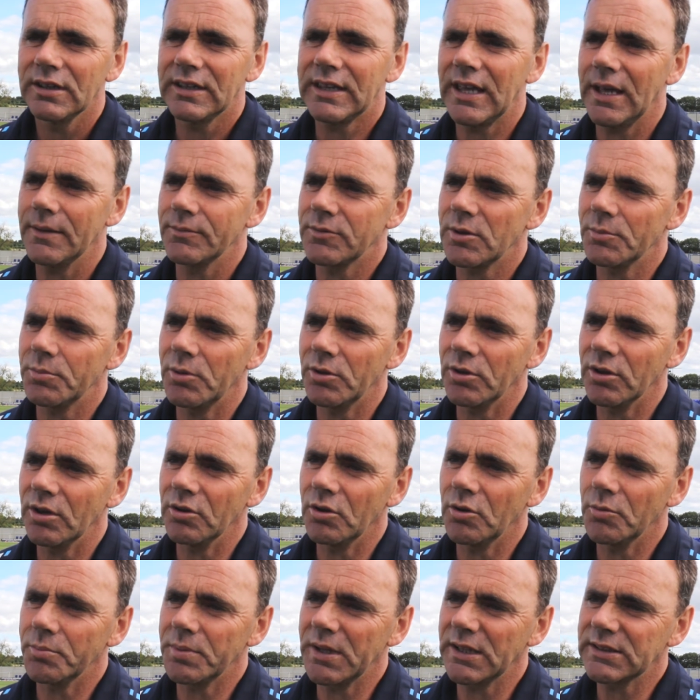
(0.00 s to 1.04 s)
kept the ball a
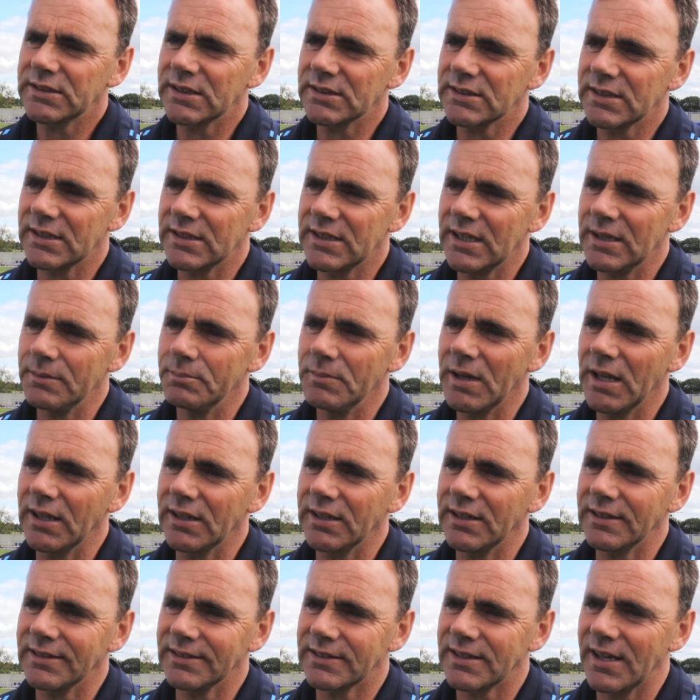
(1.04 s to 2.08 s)
lot better today,
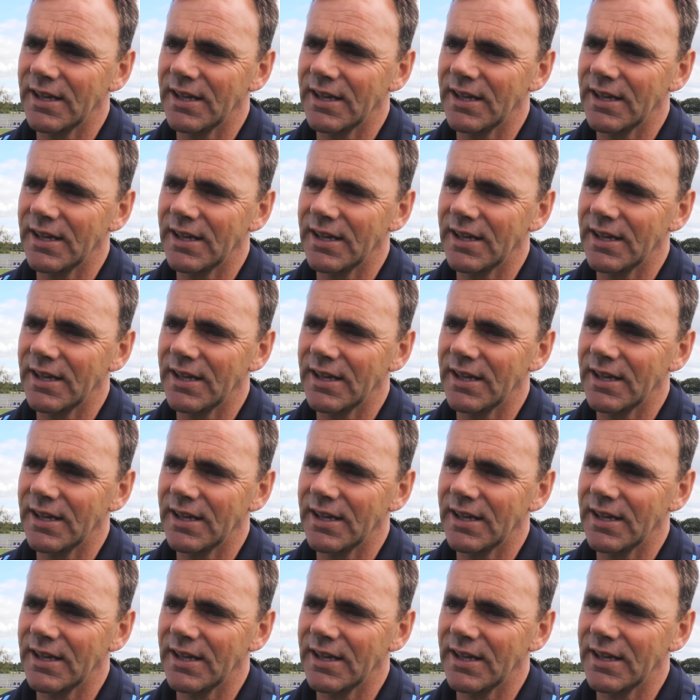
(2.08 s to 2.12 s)
Millie and